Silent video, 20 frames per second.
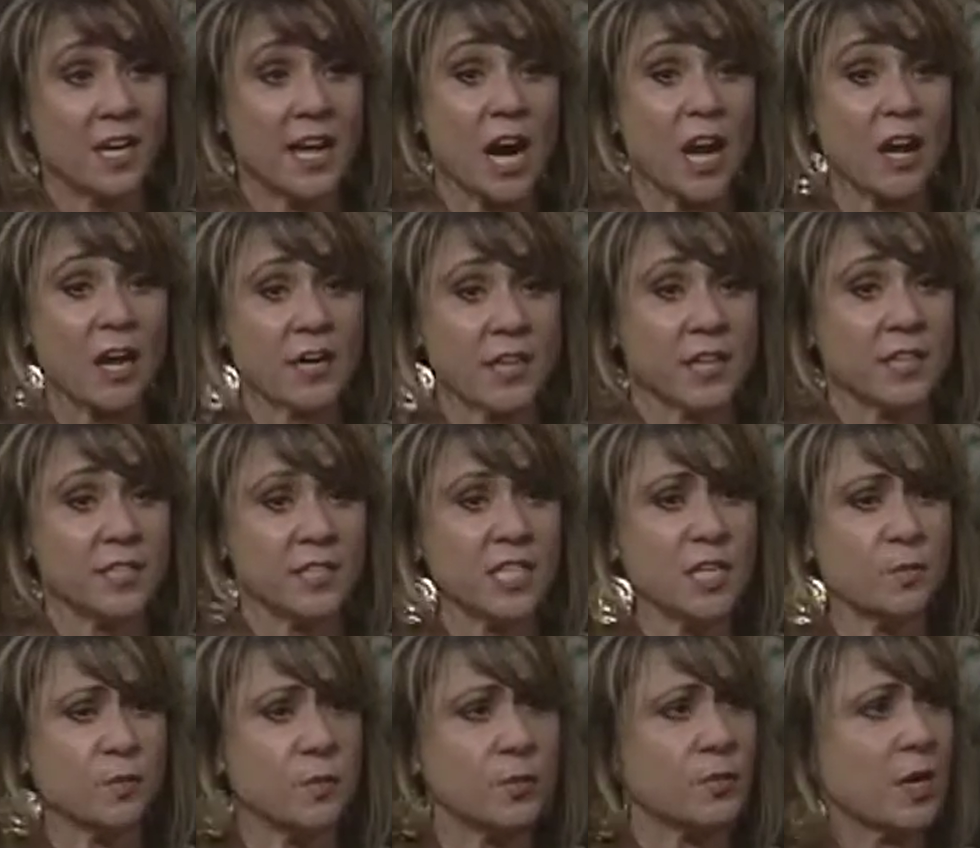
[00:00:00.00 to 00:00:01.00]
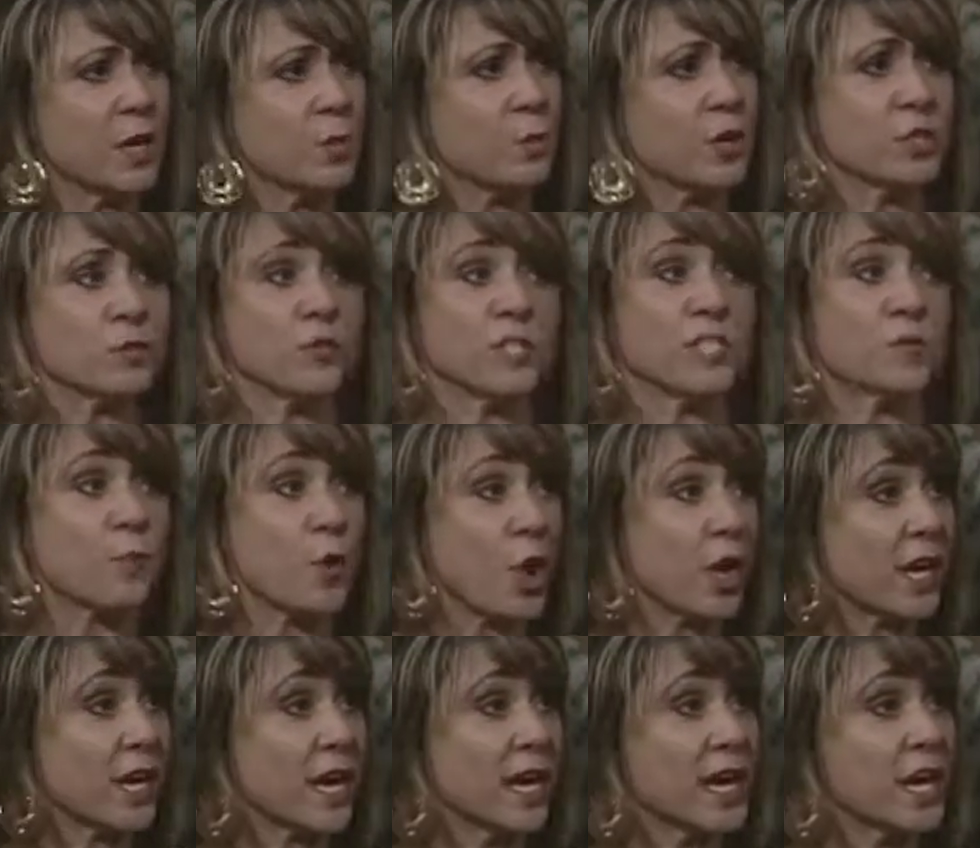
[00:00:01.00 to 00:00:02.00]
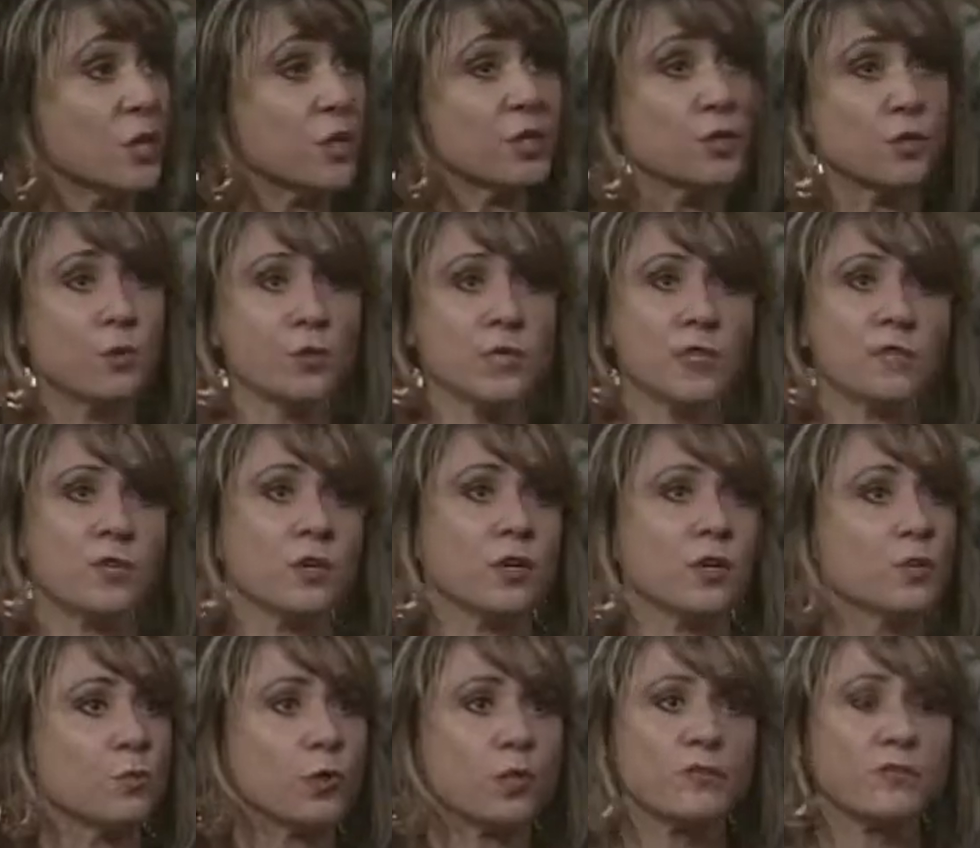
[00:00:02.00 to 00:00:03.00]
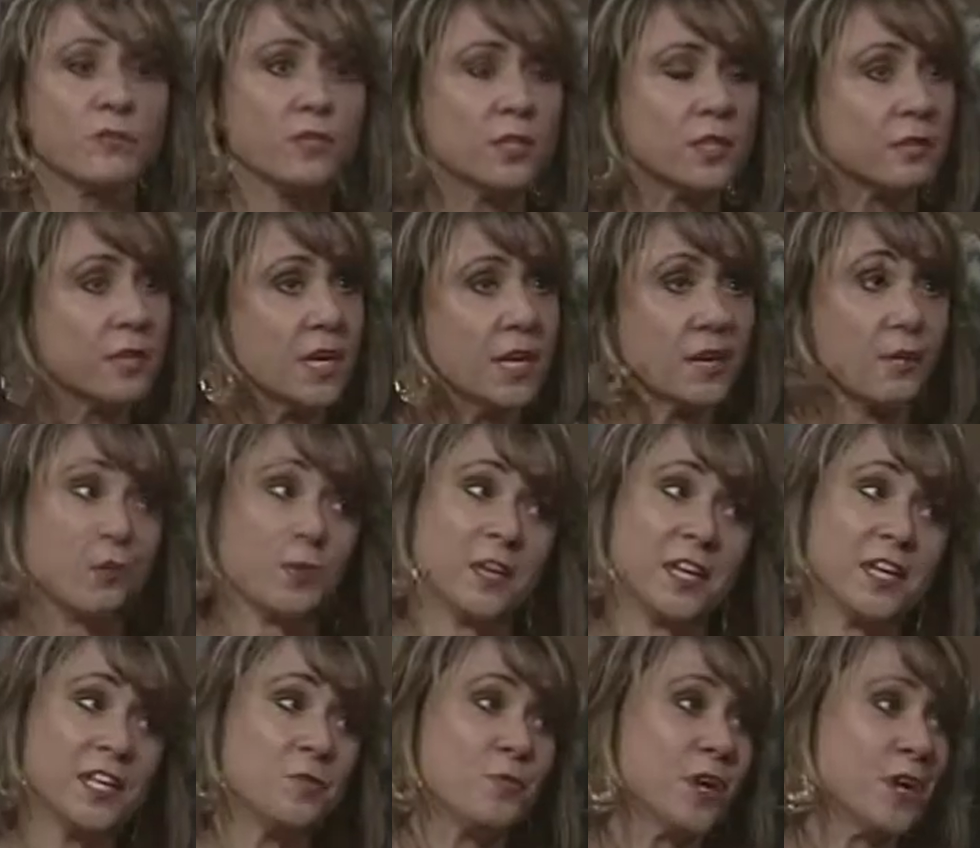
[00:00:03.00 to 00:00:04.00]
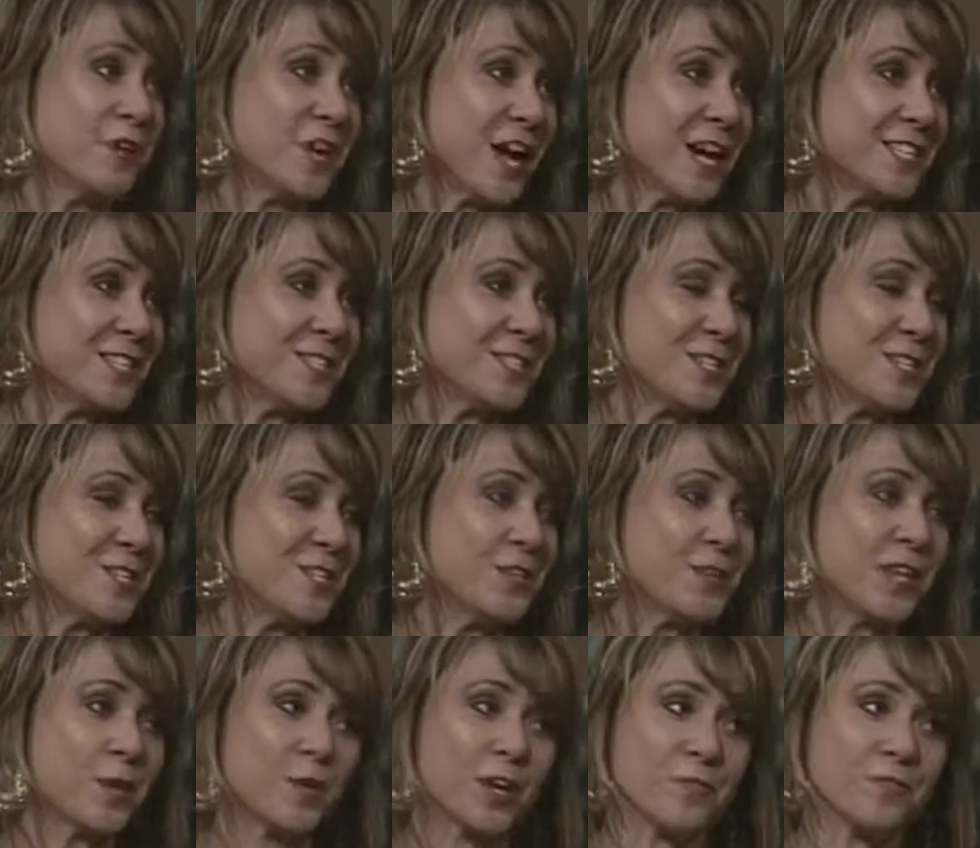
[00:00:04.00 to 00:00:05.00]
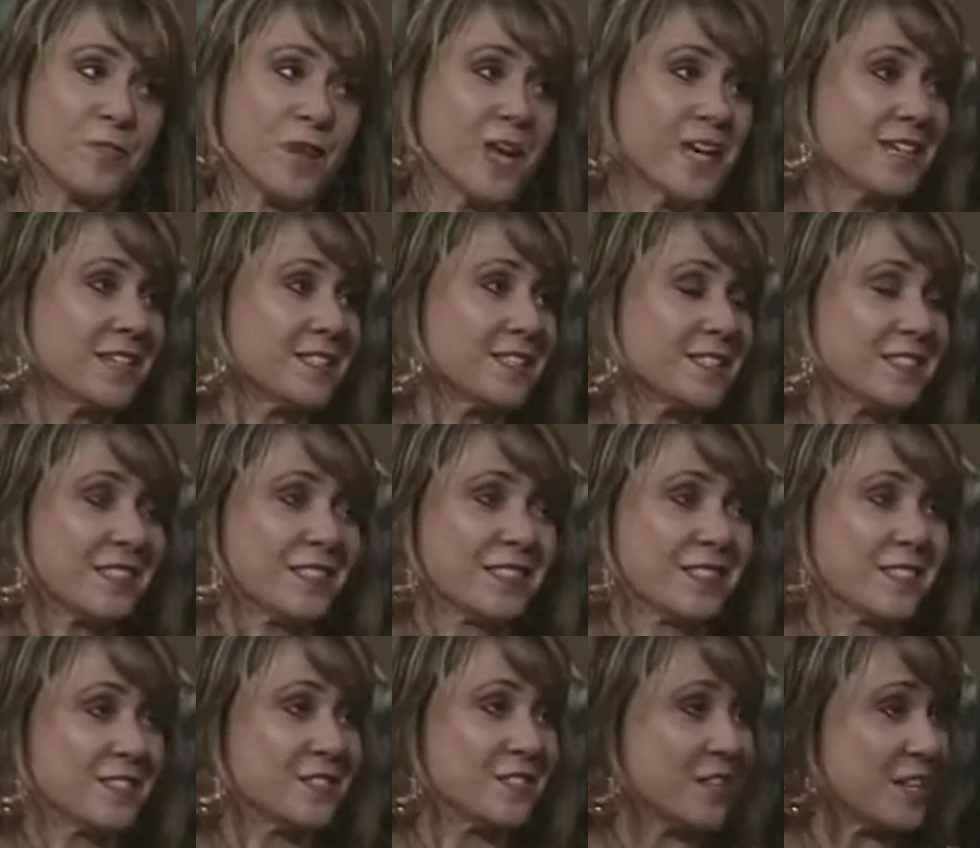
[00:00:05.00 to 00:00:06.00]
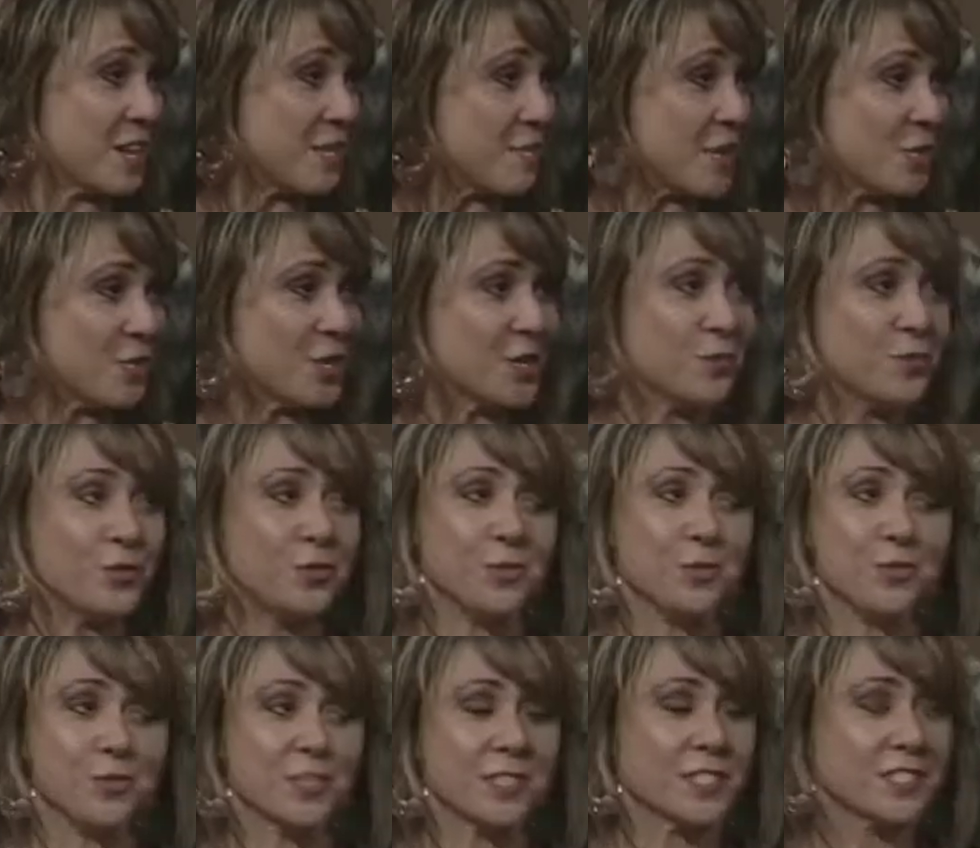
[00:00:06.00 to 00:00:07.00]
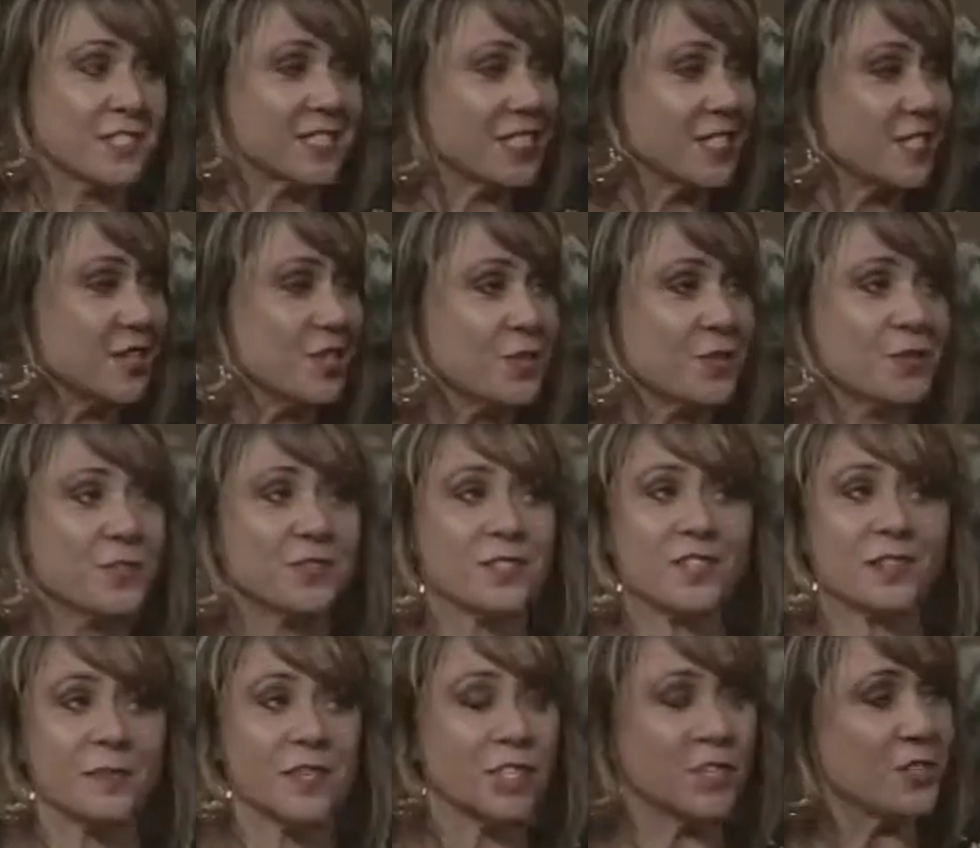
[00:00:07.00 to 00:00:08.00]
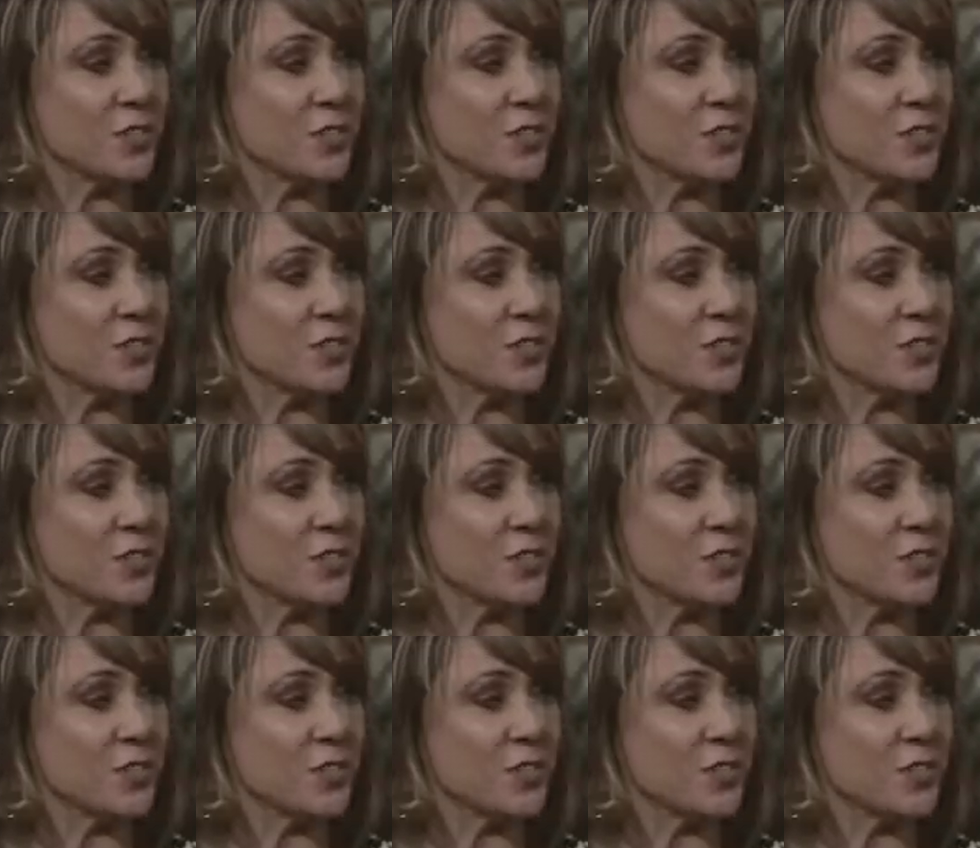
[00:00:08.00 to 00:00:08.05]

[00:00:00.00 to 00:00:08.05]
Our IT program works with SparkHound. Students have gone to work for anywhere in IT. You know, they can work at banks because they have all the computers, casinos, I mean, you